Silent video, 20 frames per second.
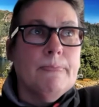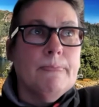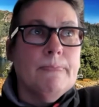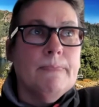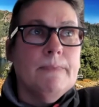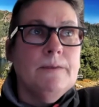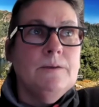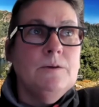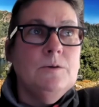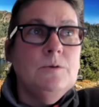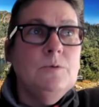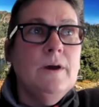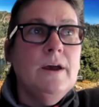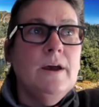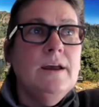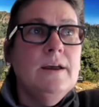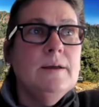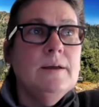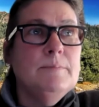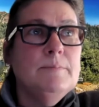
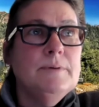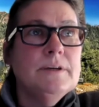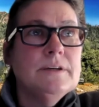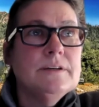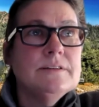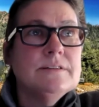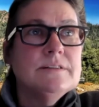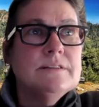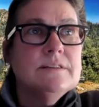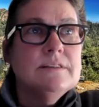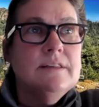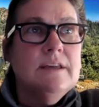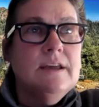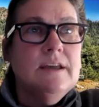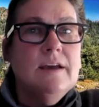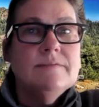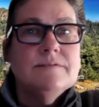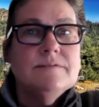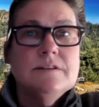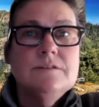UA, because they
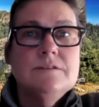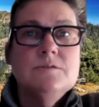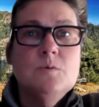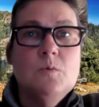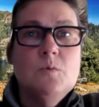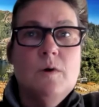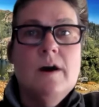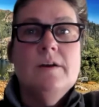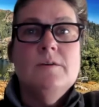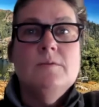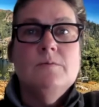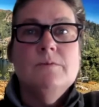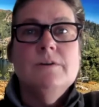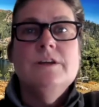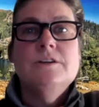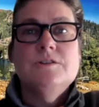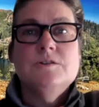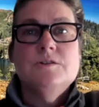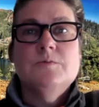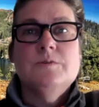have such a wide
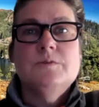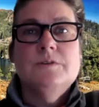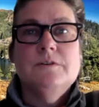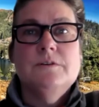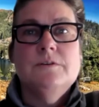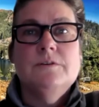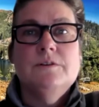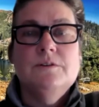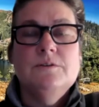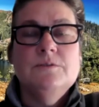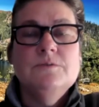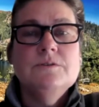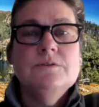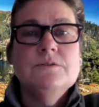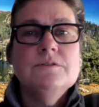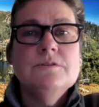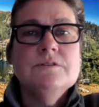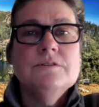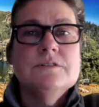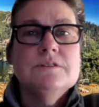reach with their
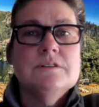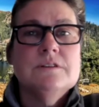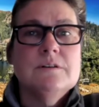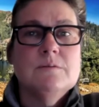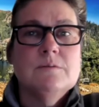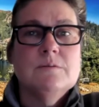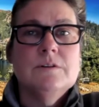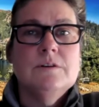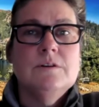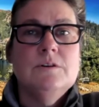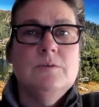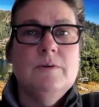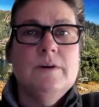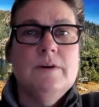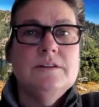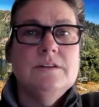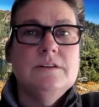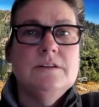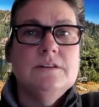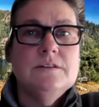users with the
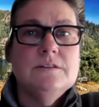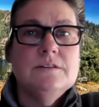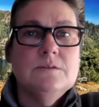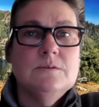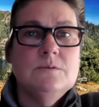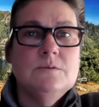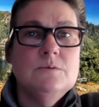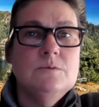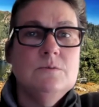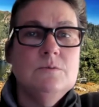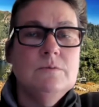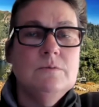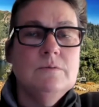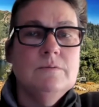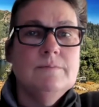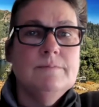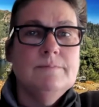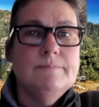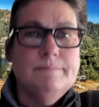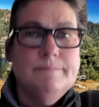UAD2
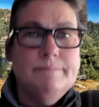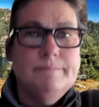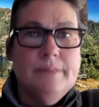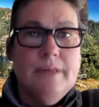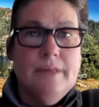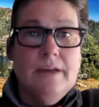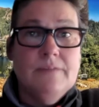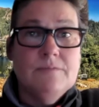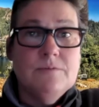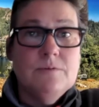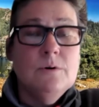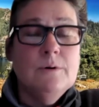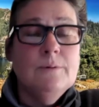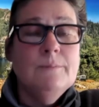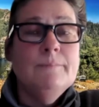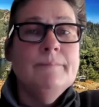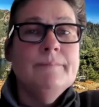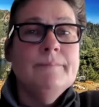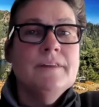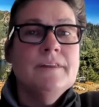
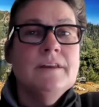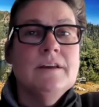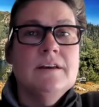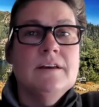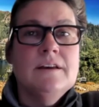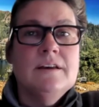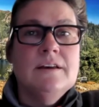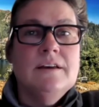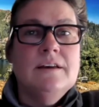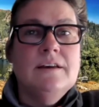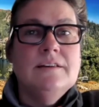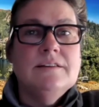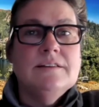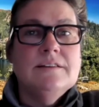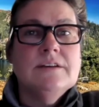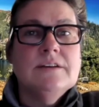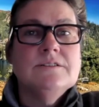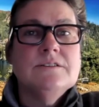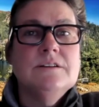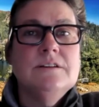platform, it's
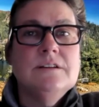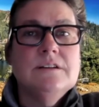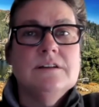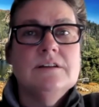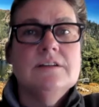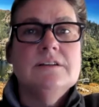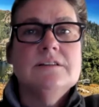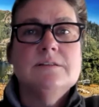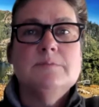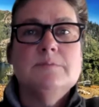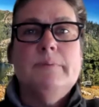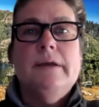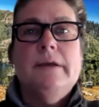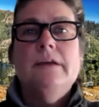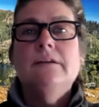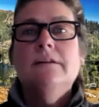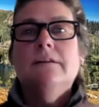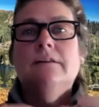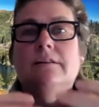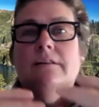actually
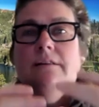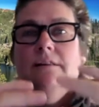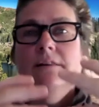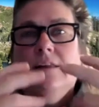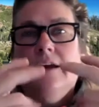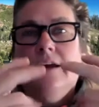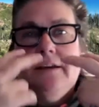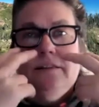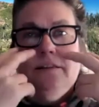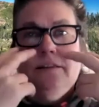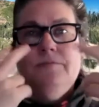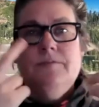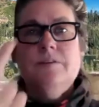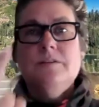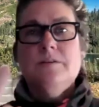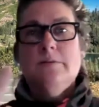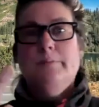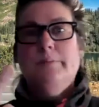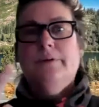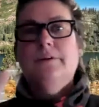expanded like the
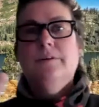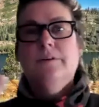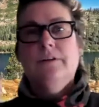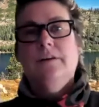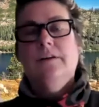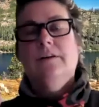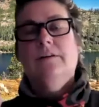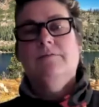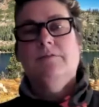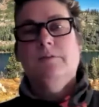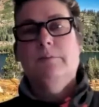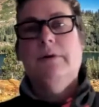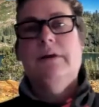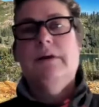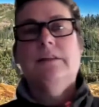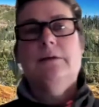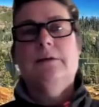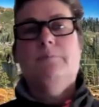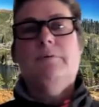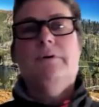visibility of the
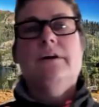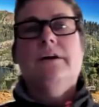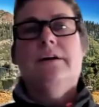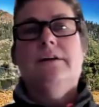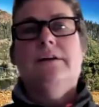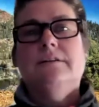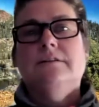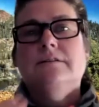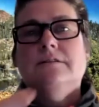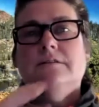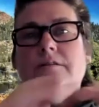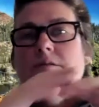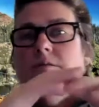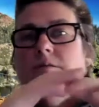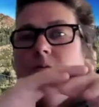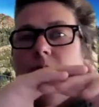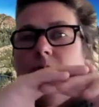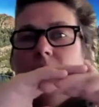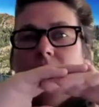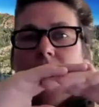Manley brand
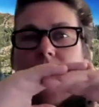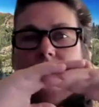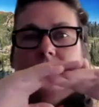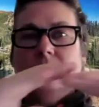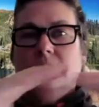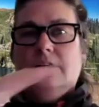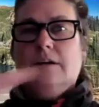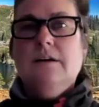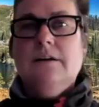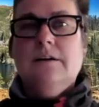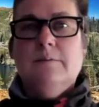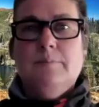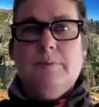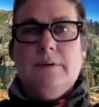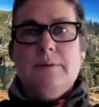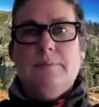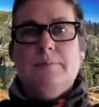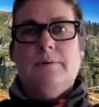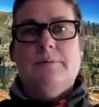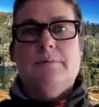to a ton of
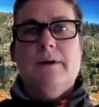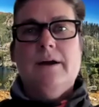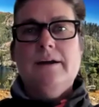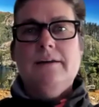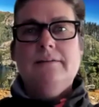people, right?